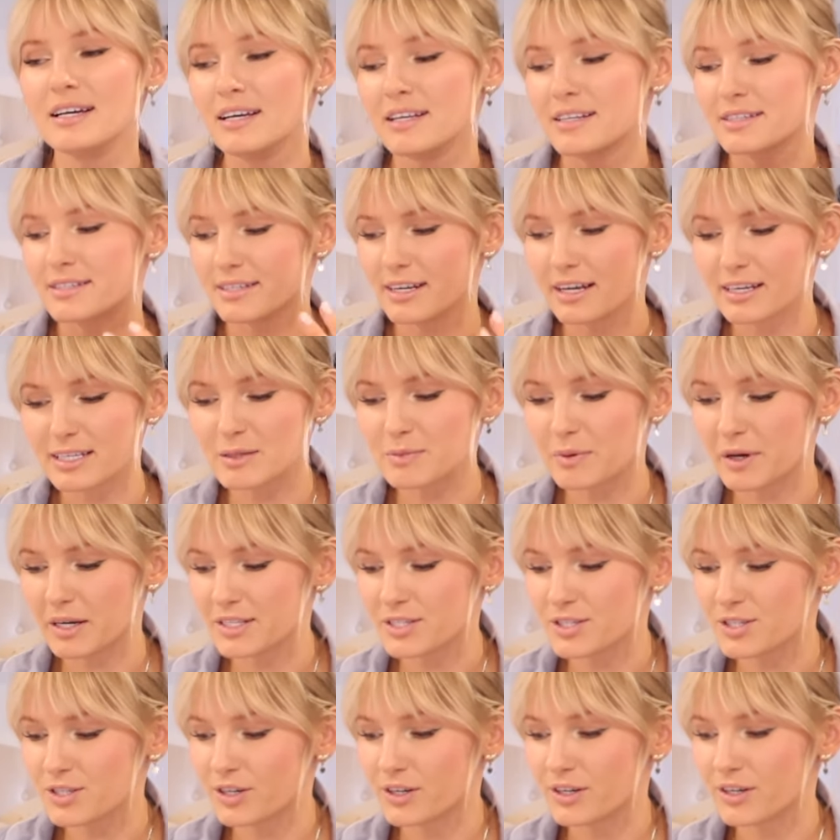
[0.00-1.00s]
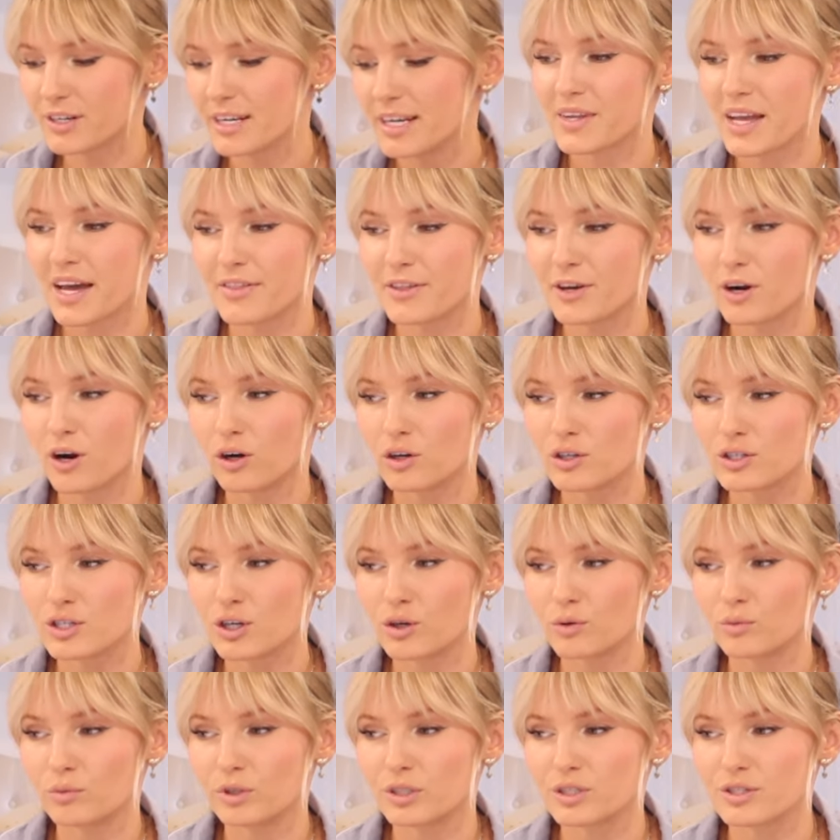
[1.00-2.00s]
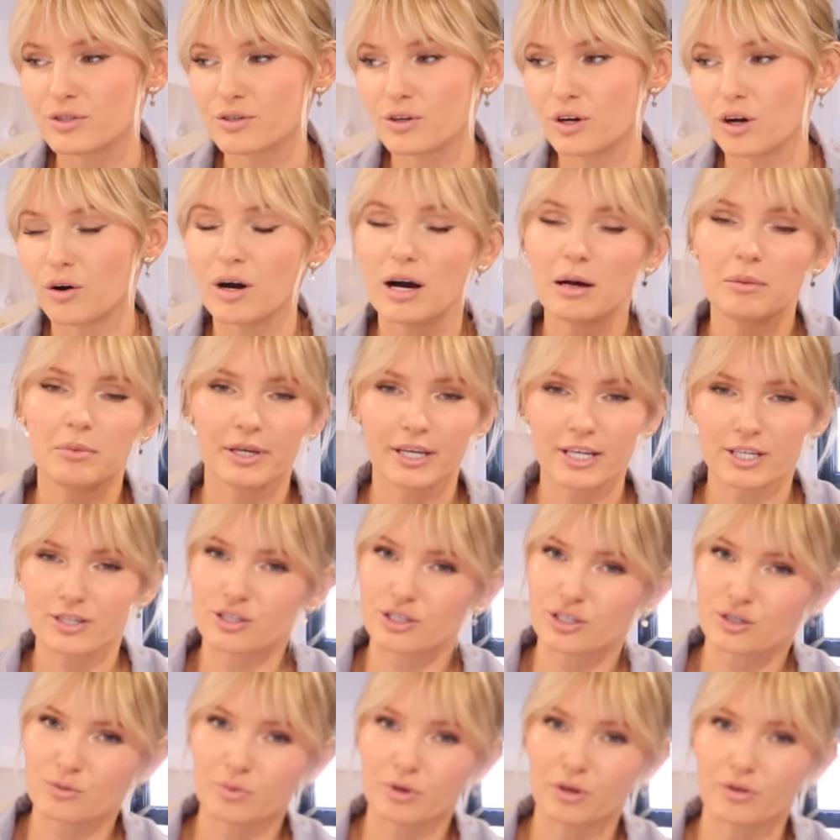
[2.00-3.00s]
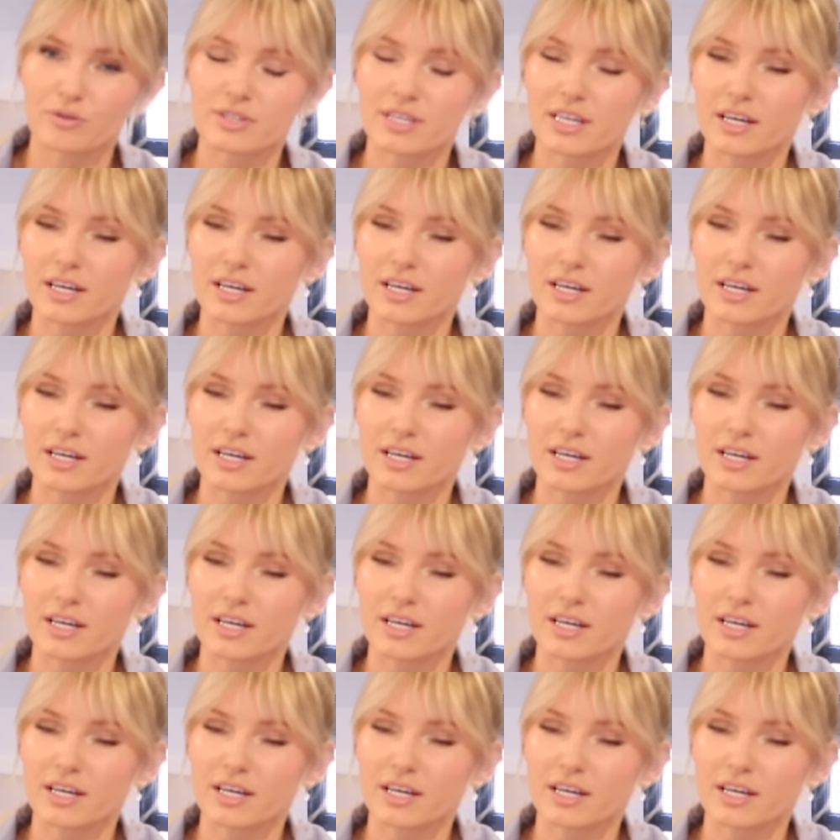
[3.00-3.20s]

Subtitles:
It's not sponsored. And there also was no obligation to post.